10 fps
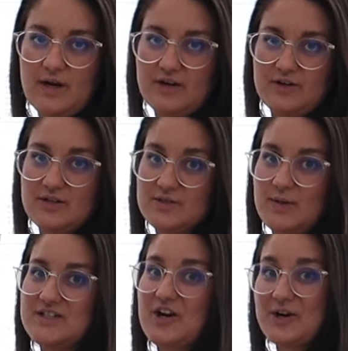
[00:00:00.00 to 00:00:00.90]
records,
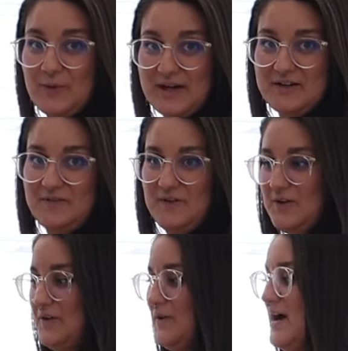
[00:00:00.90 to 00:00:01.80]
which are quite a
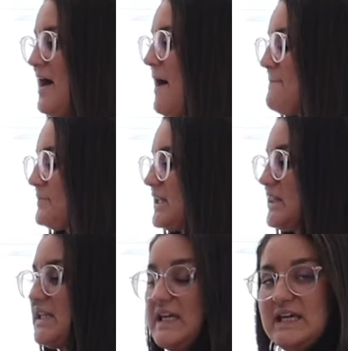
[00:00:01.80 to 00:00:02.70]
few,
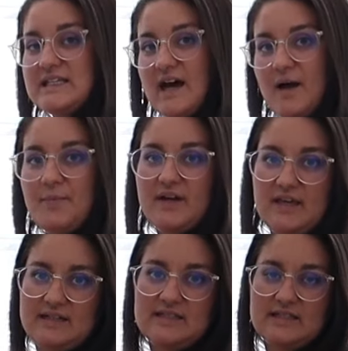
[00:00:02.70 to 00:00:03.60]
leaned up
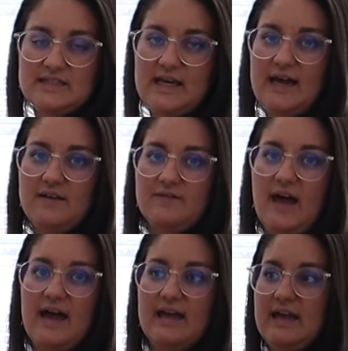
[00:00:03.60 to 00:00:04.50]
against the side of
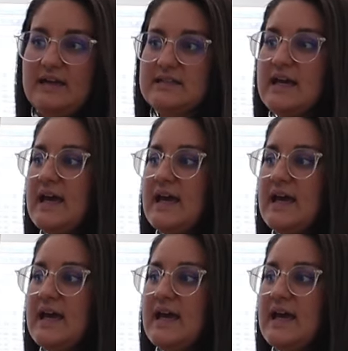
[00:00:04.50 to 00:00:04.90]
that, and